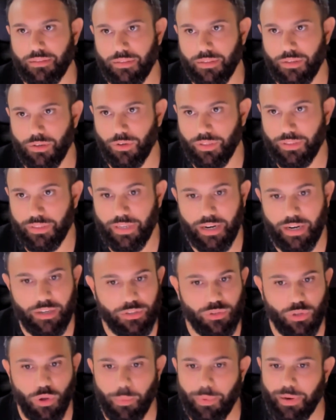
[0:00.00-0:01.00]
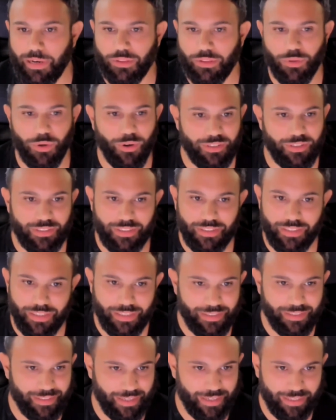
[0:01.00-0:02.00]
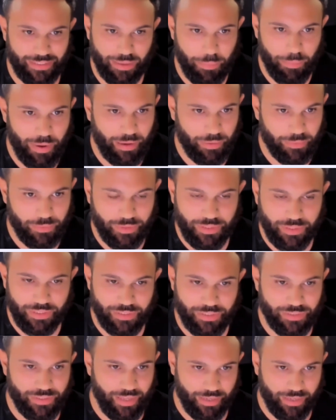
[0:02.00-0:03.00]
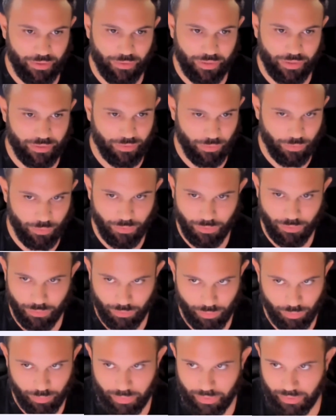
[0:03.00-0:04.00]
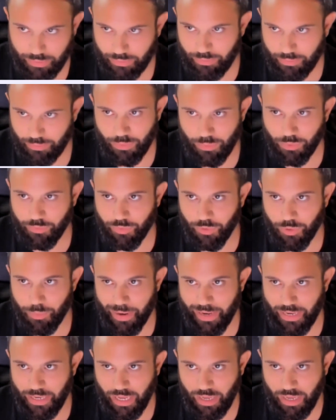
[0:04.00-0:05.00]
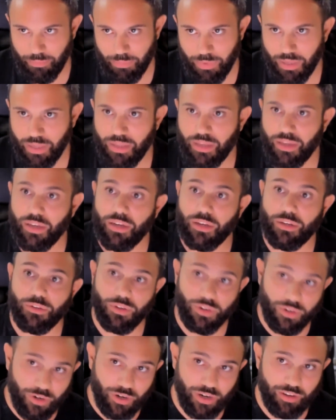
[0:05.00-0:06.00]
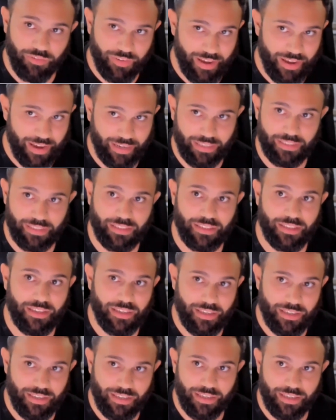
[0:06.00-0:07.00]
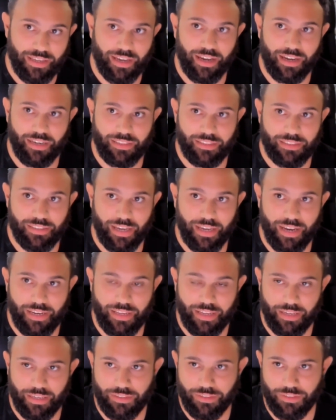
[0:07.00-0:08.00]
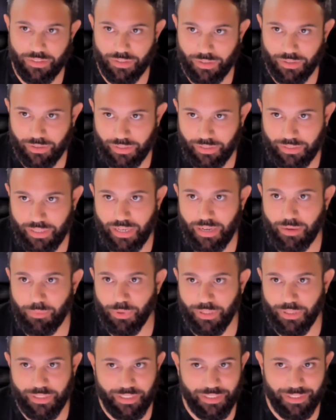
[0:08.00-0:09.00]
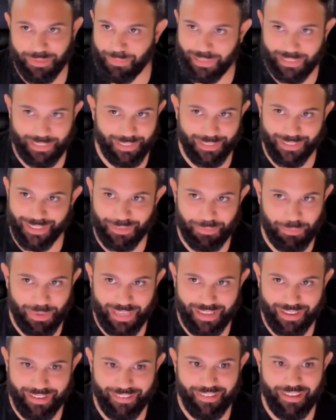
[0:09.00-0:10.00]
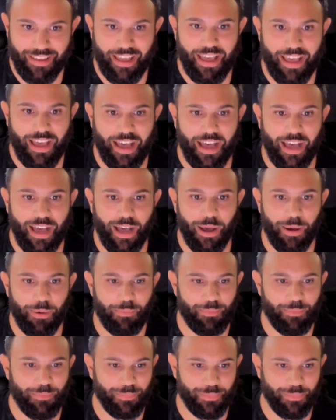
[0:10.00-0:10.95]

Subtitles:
and there are so many talks in the internet about this, like you can go on YouTube and look for my name. You're gonna find an Italian politician, but it's not me. Like